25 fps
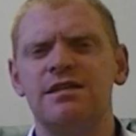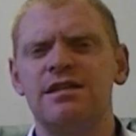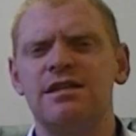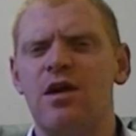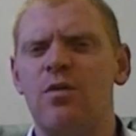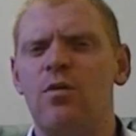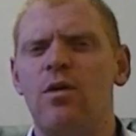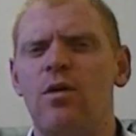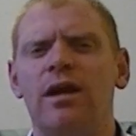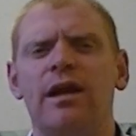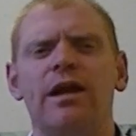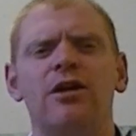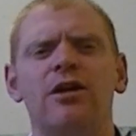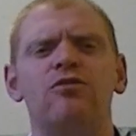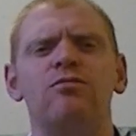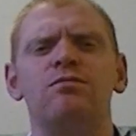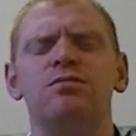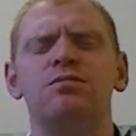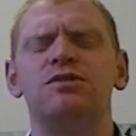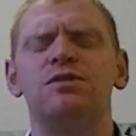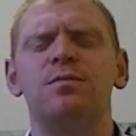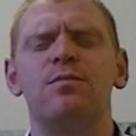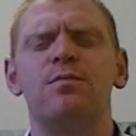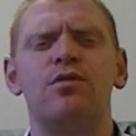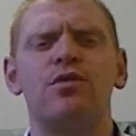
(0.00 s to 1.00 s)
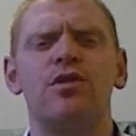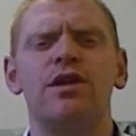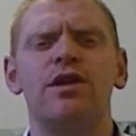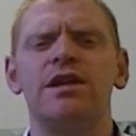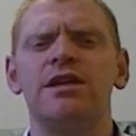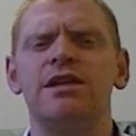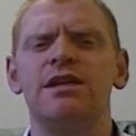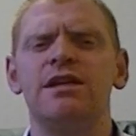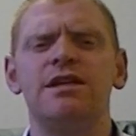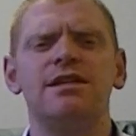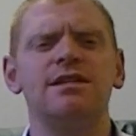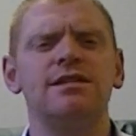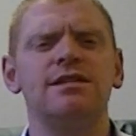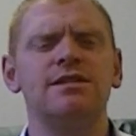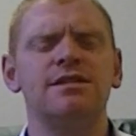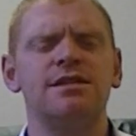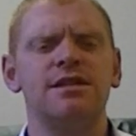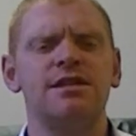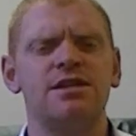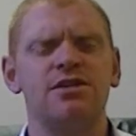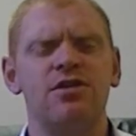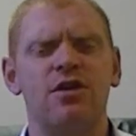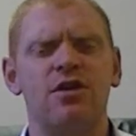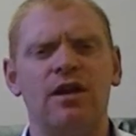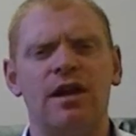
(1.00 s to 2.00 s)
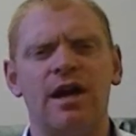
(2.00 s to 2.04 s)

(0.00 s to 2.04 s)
that will help to bring into your